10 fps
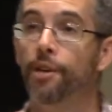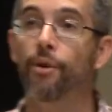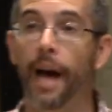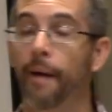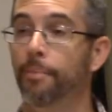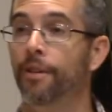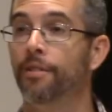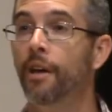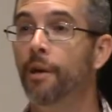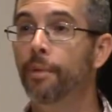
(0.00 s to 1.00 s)
you
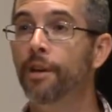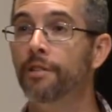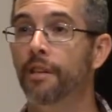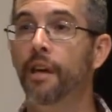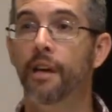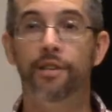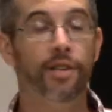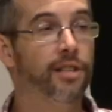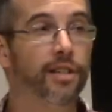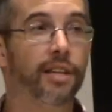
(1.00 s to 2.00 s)
happiest, because
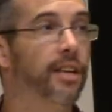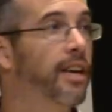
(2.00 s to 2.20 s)
just like the